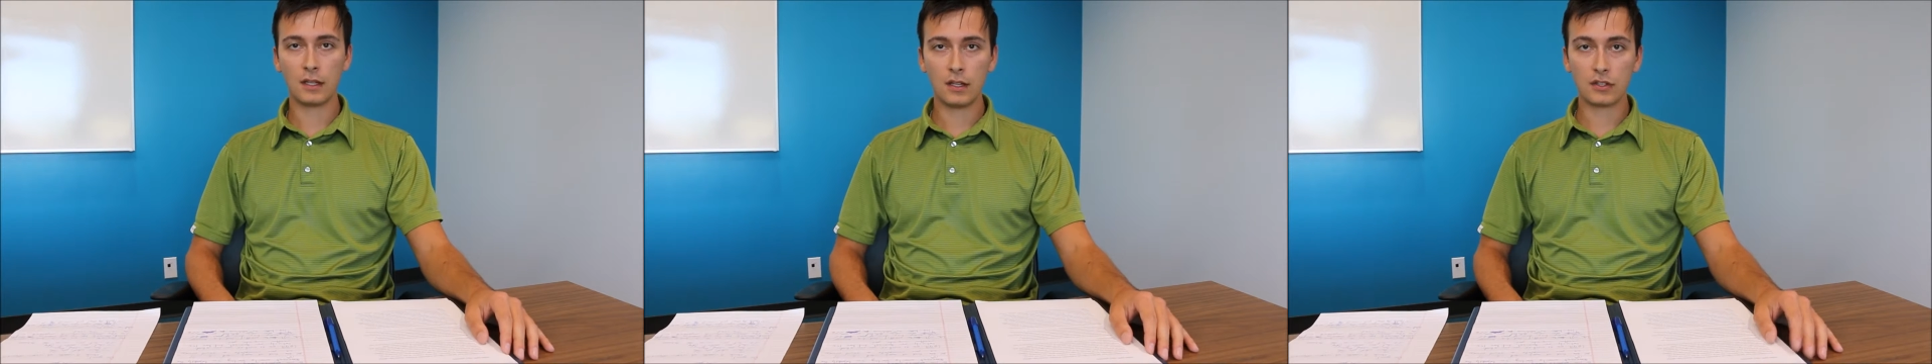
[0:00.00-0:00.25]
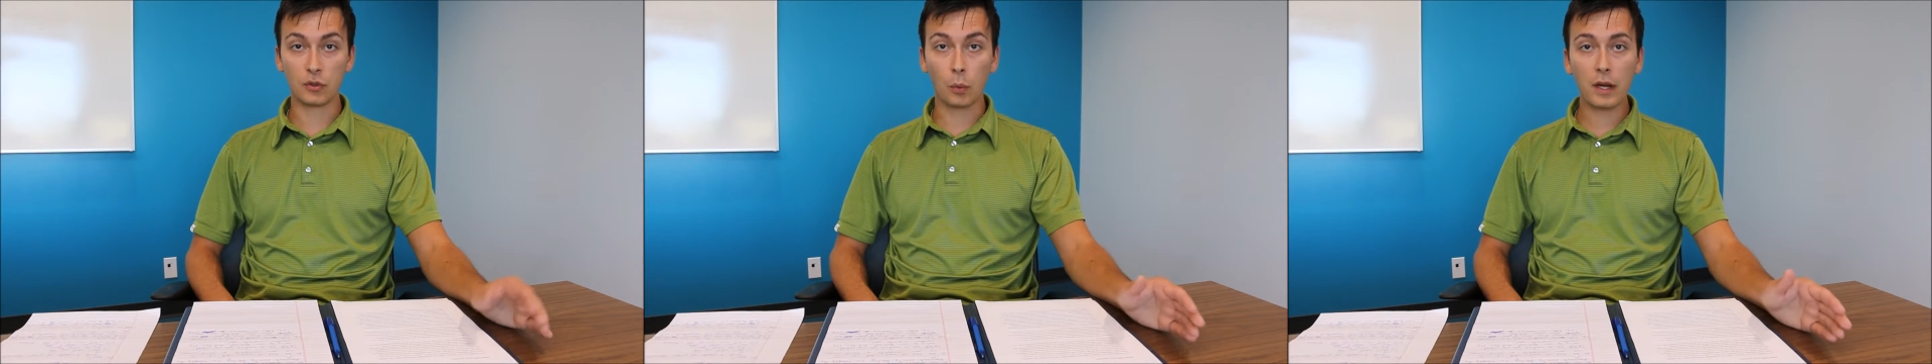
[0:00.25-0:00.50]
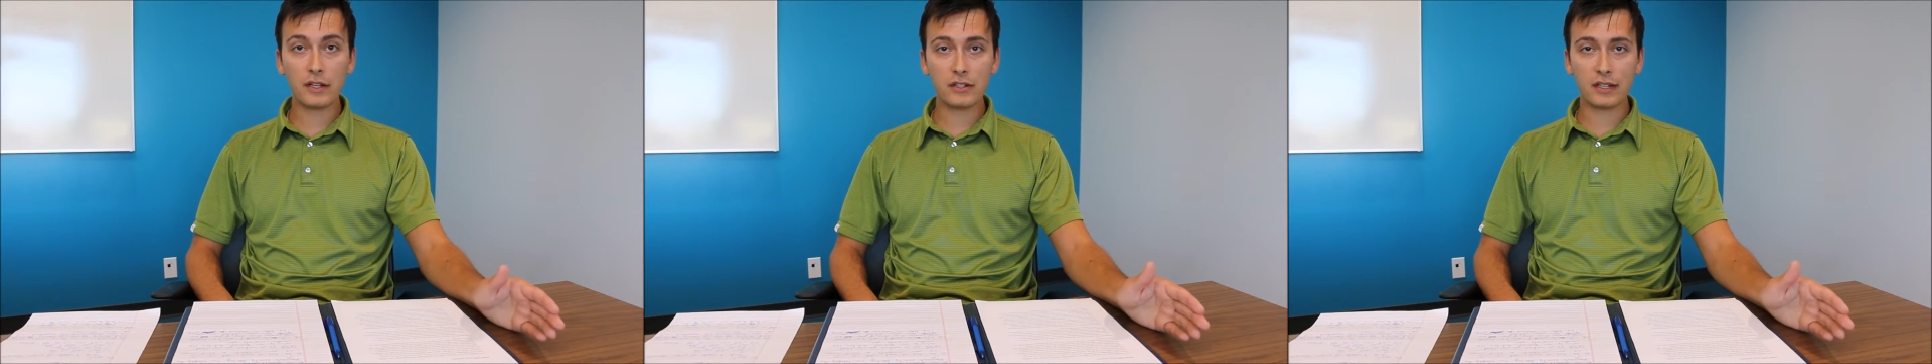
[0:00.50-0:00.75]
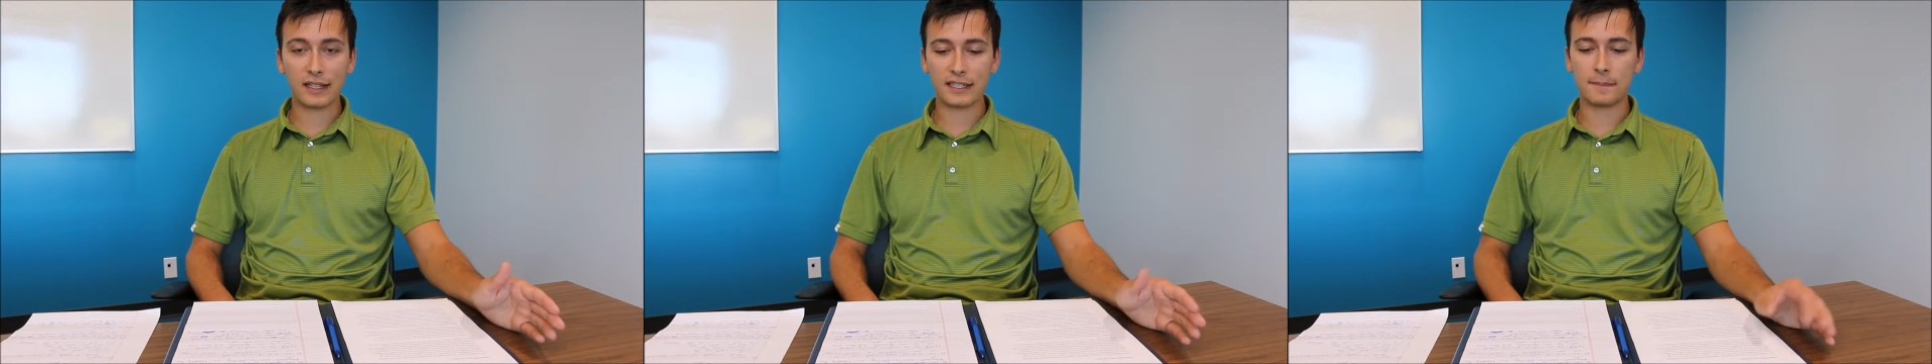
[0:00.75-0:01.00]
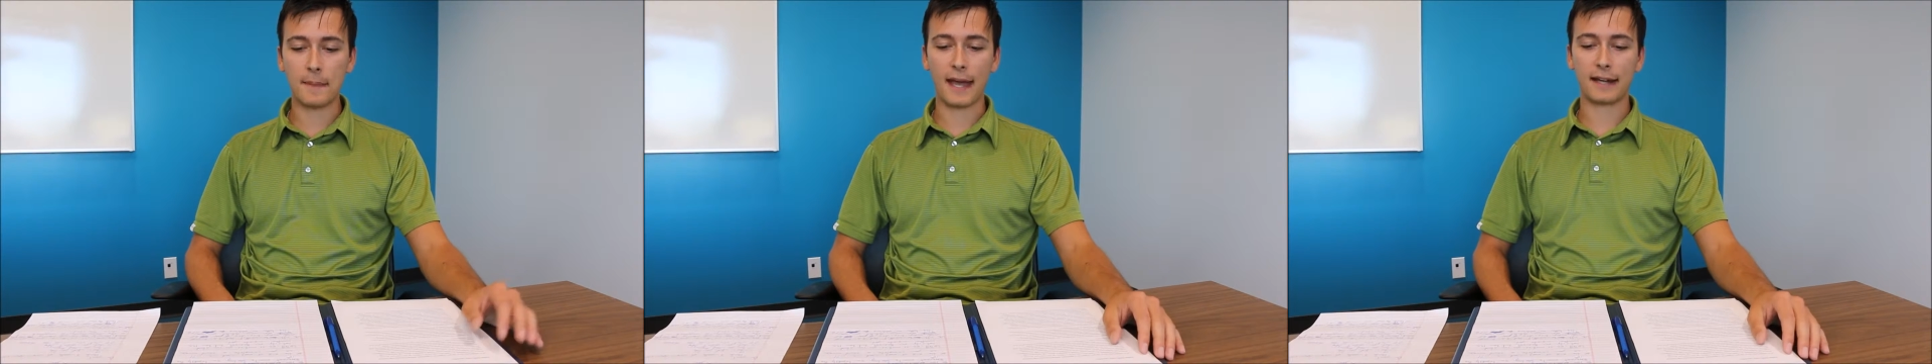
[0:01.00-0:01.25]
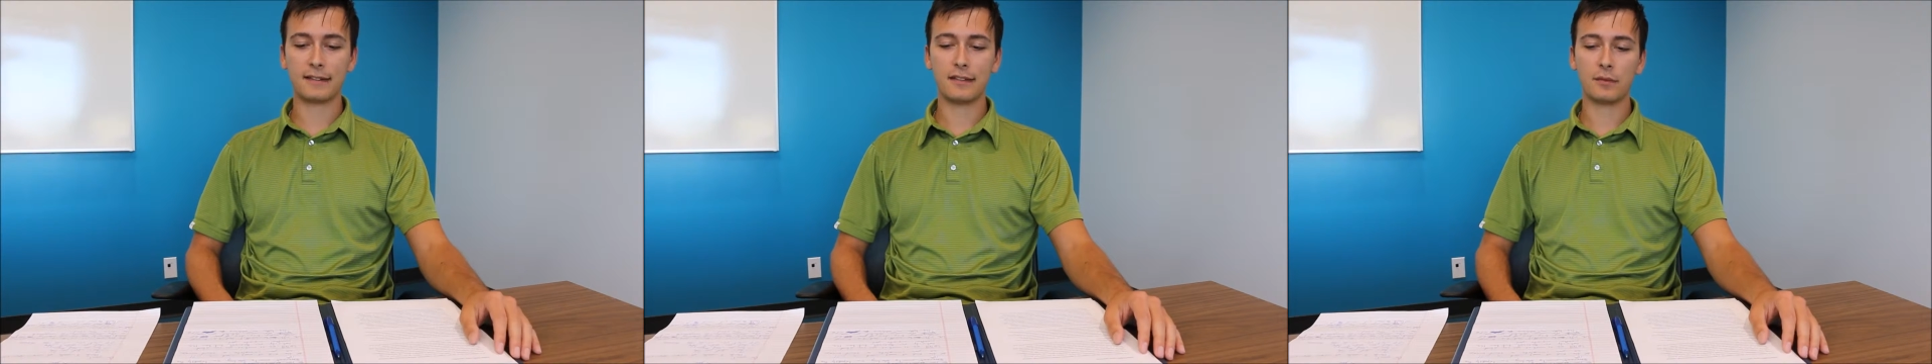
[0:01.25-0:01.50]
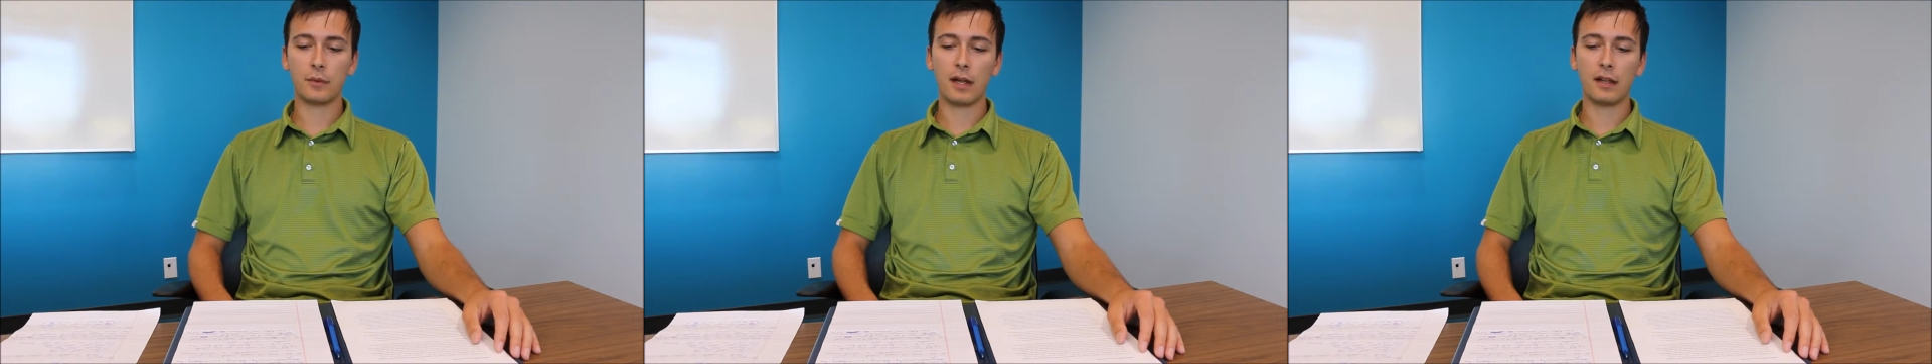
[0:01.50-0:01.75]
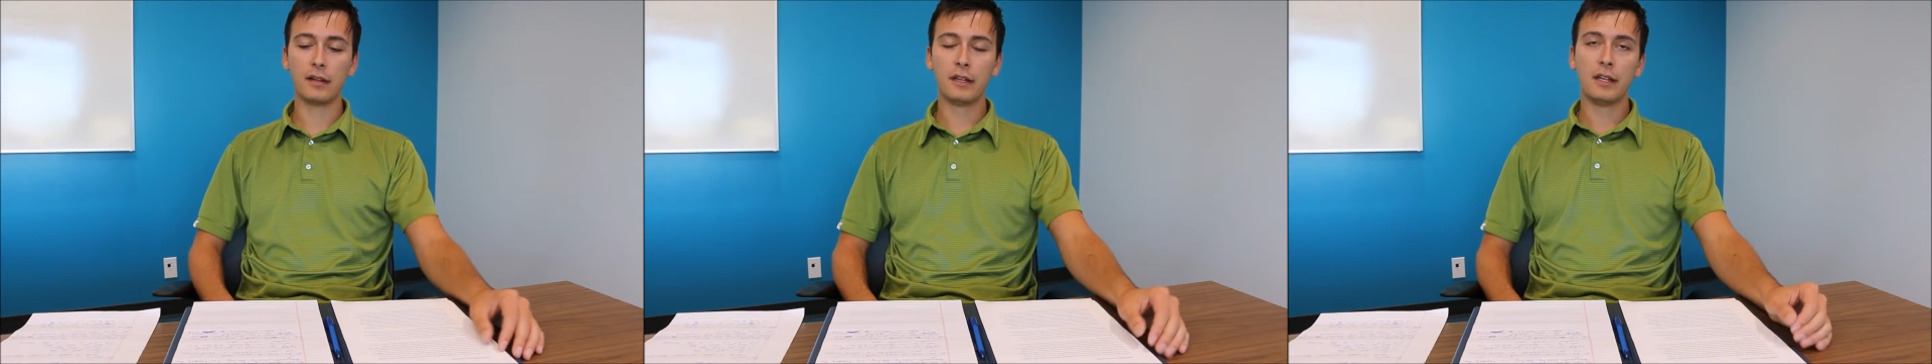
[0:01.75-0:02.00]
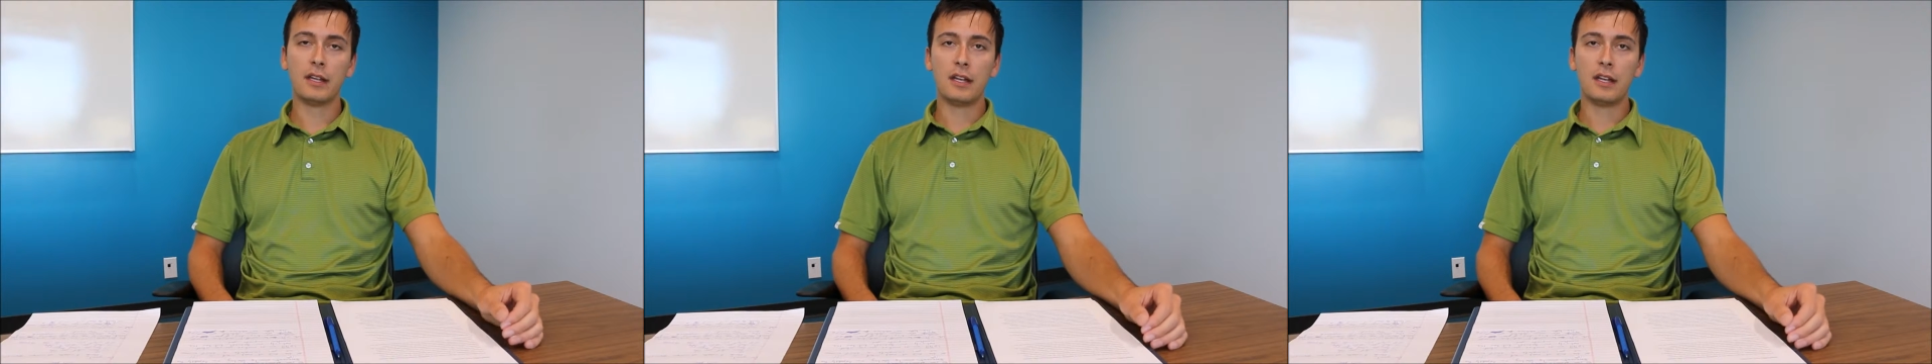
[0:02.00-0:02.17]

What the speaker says: So what you can expect? Well,